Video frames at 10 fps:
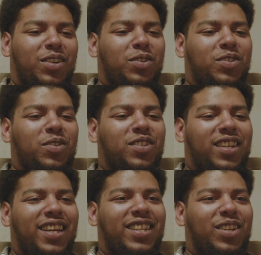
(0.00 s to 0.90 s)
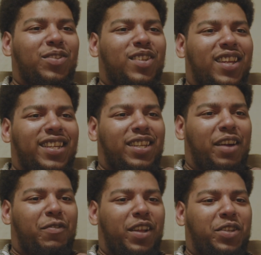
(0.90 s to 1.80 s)
Those are like,
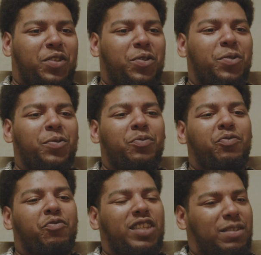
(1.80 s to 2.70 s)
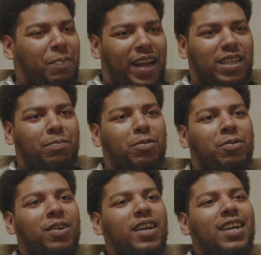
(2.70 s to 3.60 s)
I feel like two respectable.